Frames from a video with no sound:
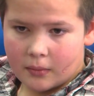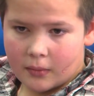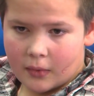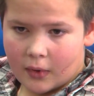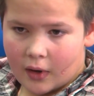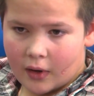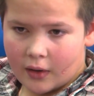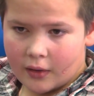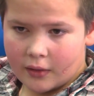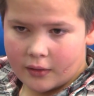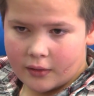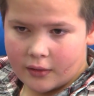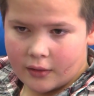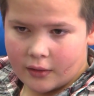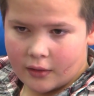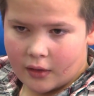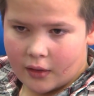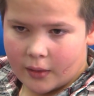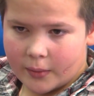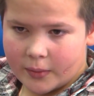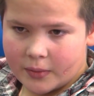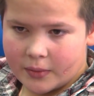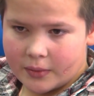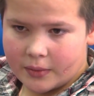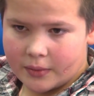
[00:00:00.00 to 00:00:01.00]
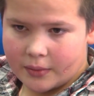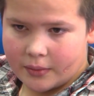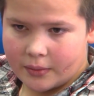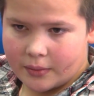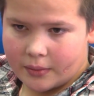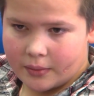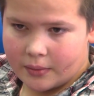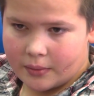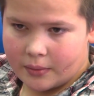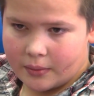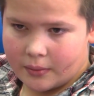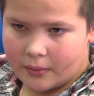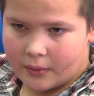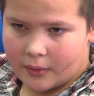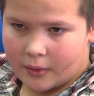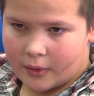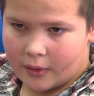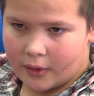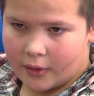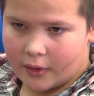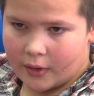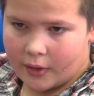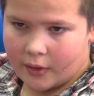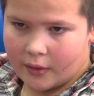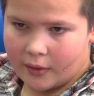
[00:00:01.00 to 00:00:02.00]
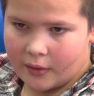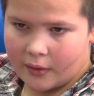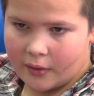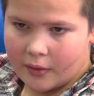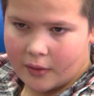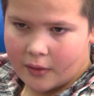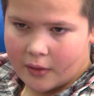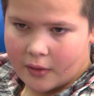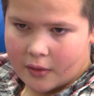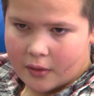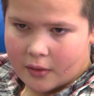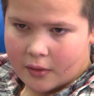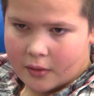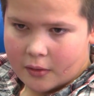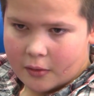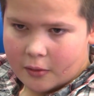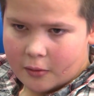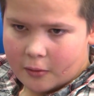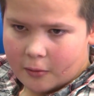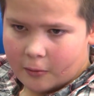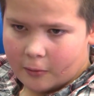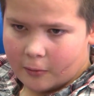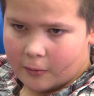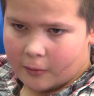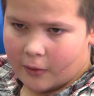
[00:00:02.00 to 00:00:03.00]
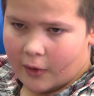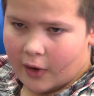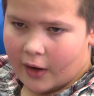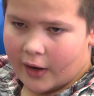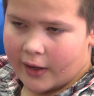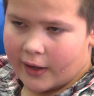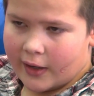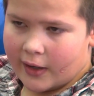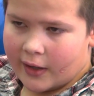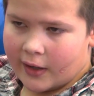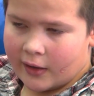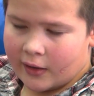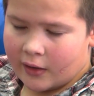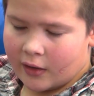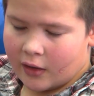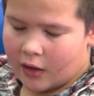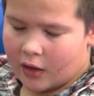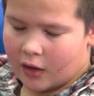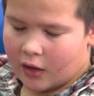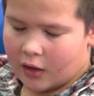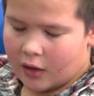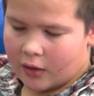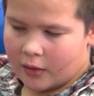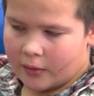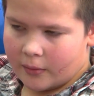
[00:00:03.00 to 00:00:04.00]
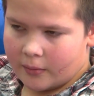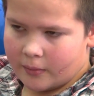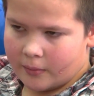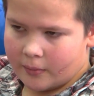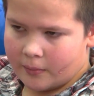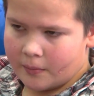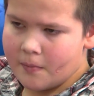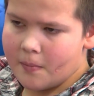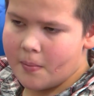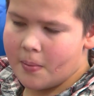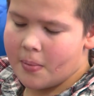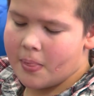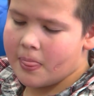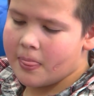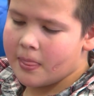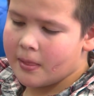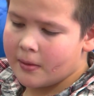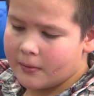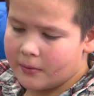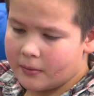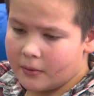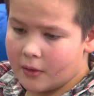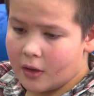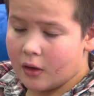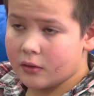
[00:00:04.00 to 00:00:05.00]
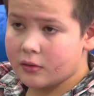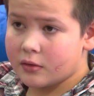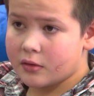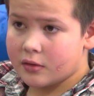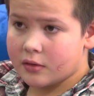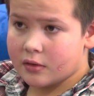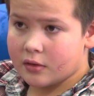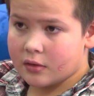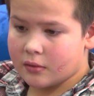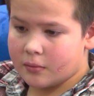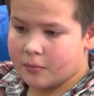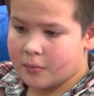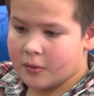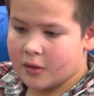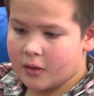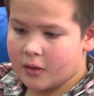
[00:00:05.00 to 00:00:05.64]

My jobs were writing um, notes to